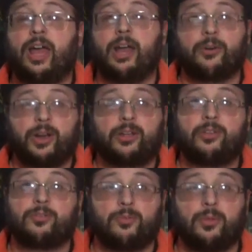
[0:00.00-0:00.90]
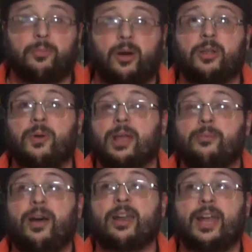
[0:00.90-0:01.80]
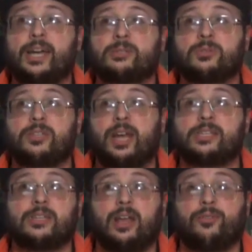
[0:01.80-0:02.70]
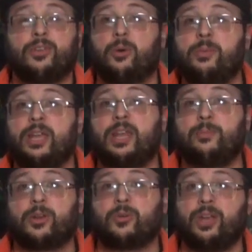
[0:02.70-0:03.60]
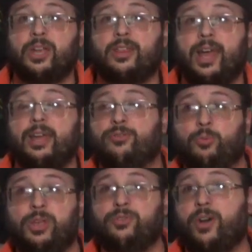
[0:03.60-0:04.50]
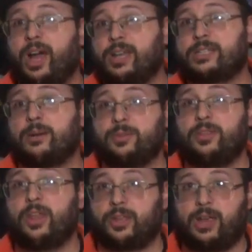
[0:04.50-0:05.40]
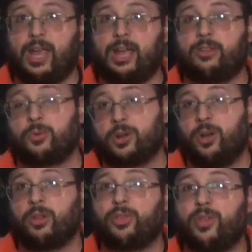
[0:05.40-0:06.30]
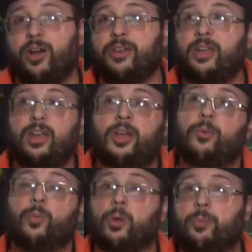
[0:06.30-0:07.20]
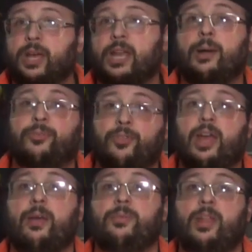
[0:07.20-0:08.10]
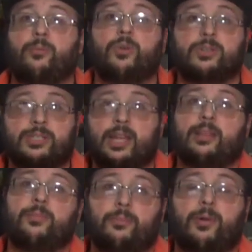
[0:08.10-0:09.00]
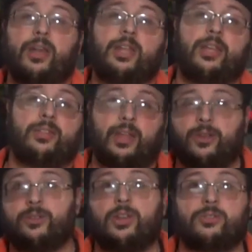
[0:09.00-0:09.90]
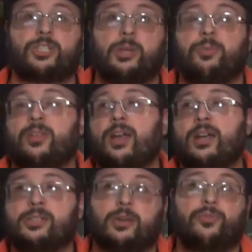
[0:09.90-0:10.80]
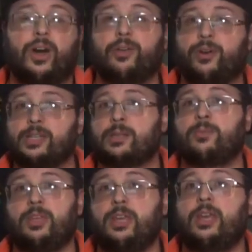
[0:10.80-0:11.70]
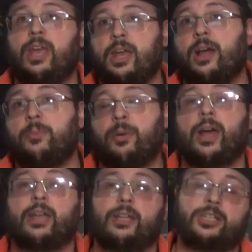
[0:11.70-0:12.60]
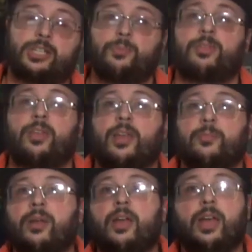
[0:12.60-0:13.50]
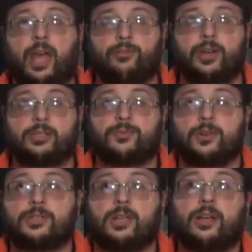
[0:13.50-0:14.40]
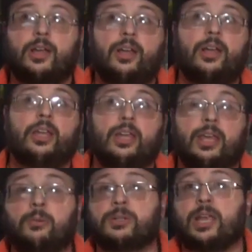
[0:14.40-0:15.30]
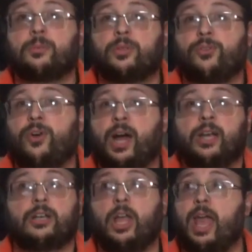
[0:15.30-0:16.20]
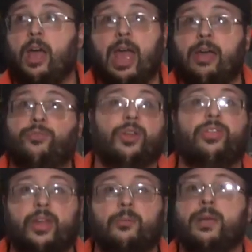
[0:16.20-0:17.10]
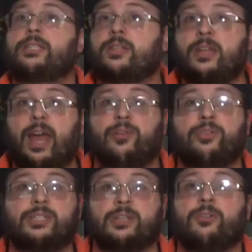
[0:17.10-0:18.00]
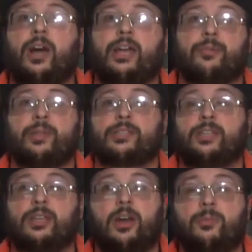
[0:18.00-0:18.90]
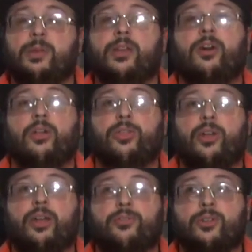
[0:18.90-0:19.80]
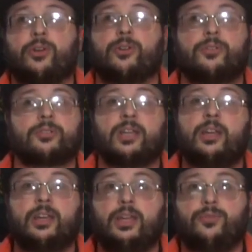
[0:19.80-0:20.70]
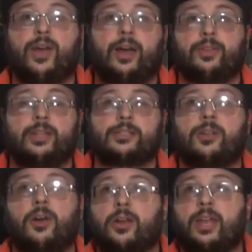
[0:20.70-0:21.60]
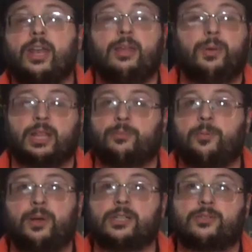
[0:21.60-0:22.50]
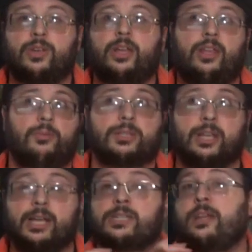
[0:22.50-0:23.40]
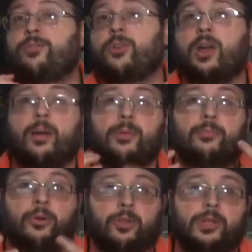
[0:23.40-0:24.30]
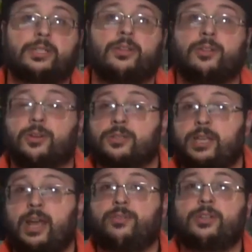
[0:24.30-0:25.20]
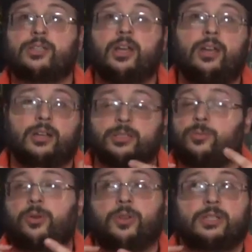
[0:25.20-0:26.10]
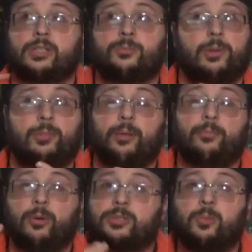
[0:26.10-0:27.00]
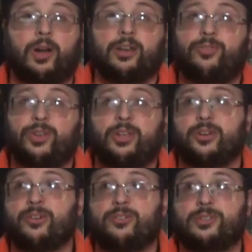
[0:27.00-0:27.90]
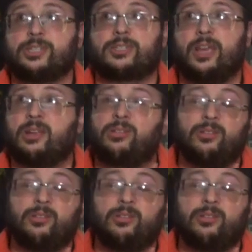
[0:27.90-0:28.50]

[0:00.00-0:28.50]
Eric from the Party Wagon podcast was nice enough. Me and him agreed that if we find something the other can't during Haulathon, we'll pick it up for them and then we'll send them the money and they'll, ship it to us. So if I find something he can't, I'll buy it and ship it to him and vice versa. He was able to find everything, basically every single item that's gonna be in Haulathon for Turtles, he found in his Target. He picked up a bunch of it and he was nice enough to grab me Mona Lisa and Dirk Savage, because Mona Lisa's been my most wanted figure since like